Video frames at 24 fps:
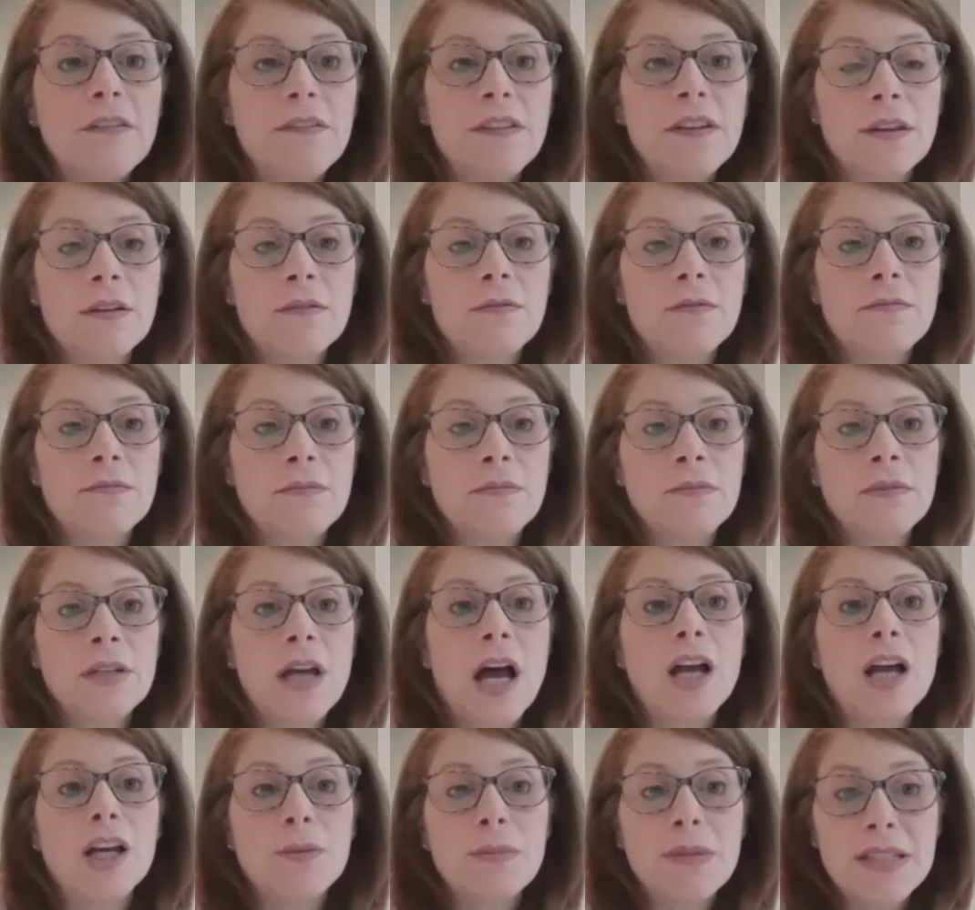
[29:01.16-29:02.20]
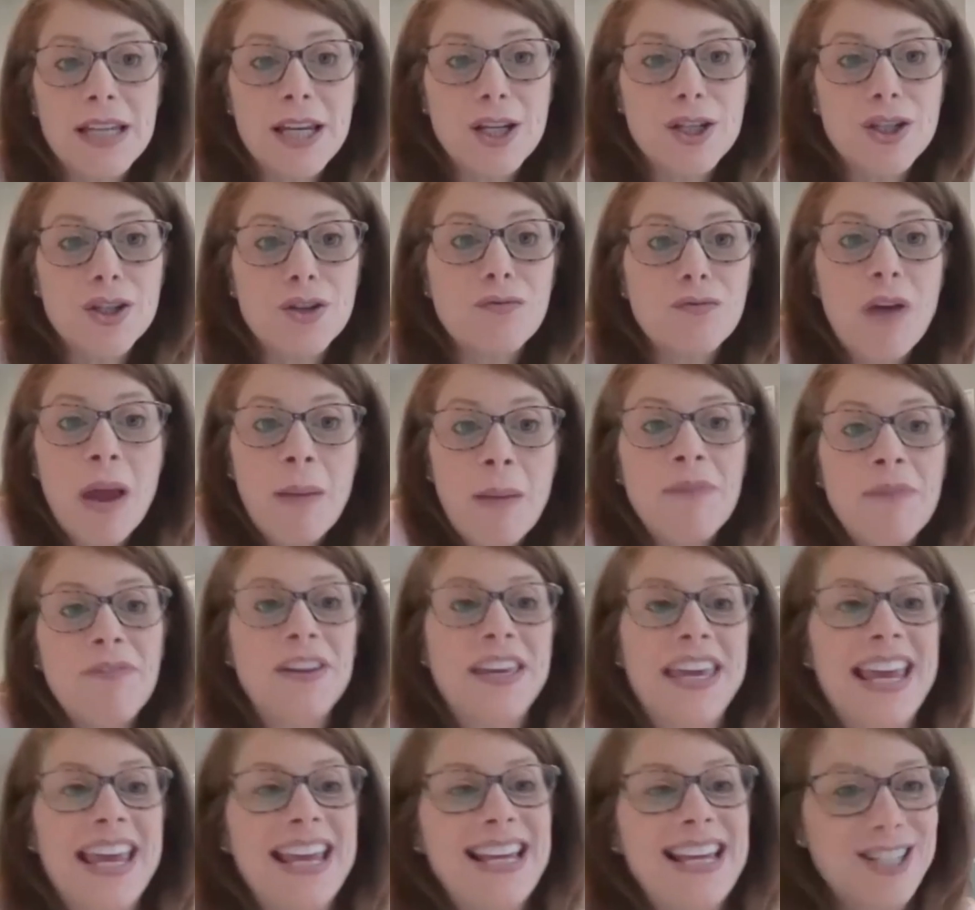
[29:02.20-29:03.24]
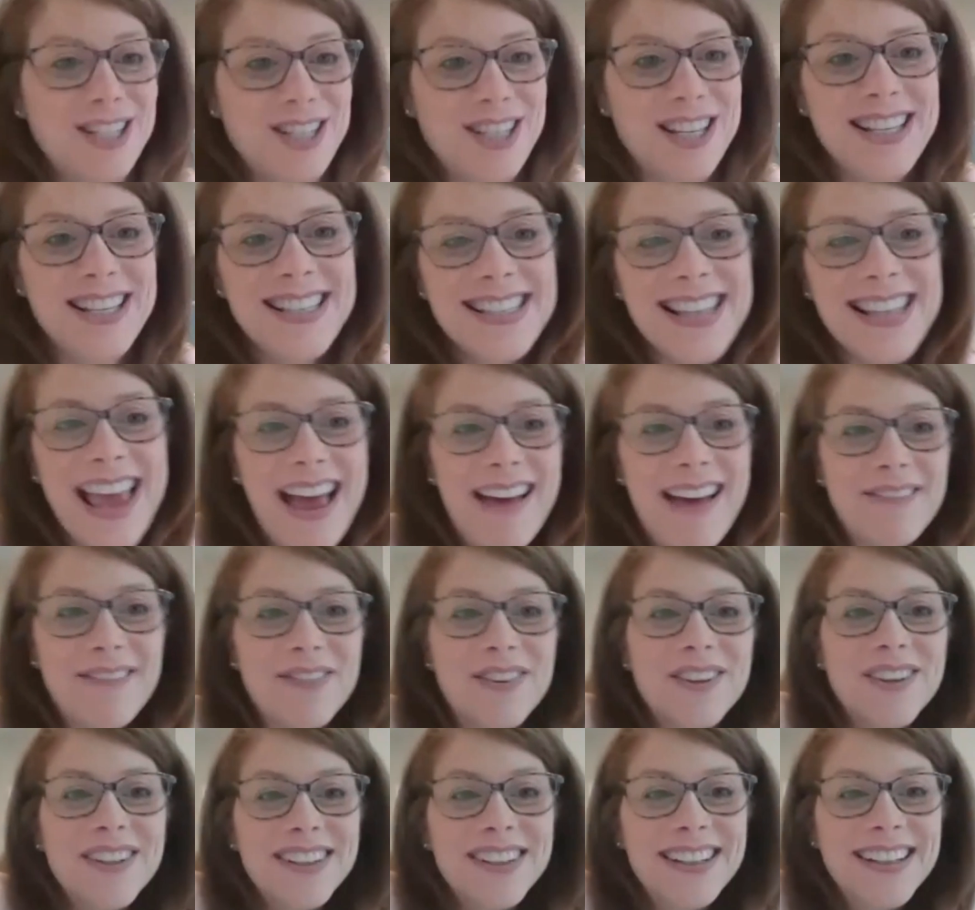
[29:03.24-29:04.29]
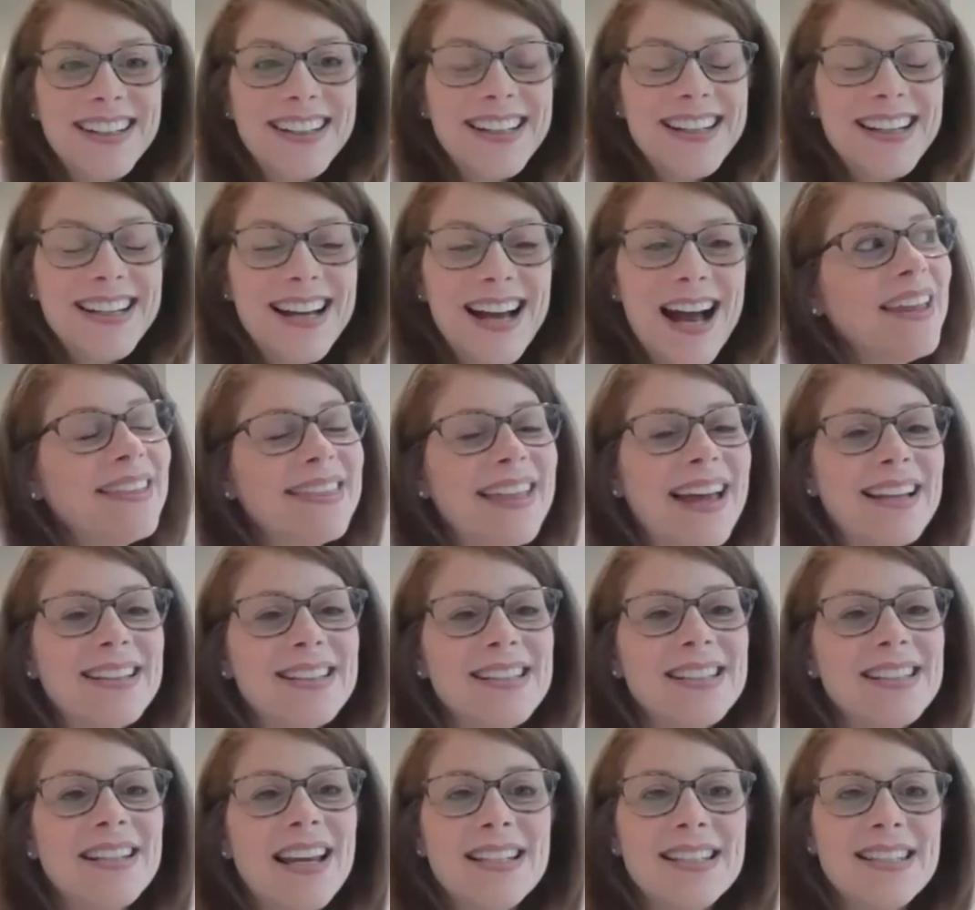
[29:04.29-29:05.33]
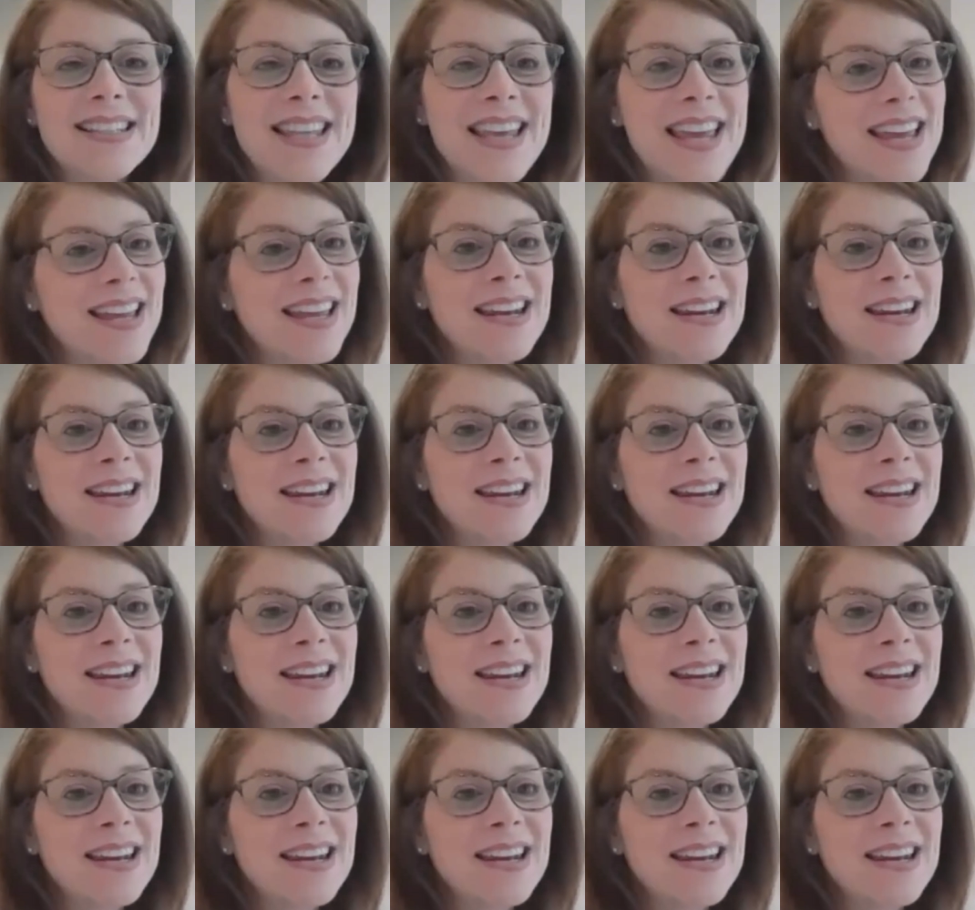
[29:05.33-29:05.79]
of the documentation ramifications after, like that's a nice thing.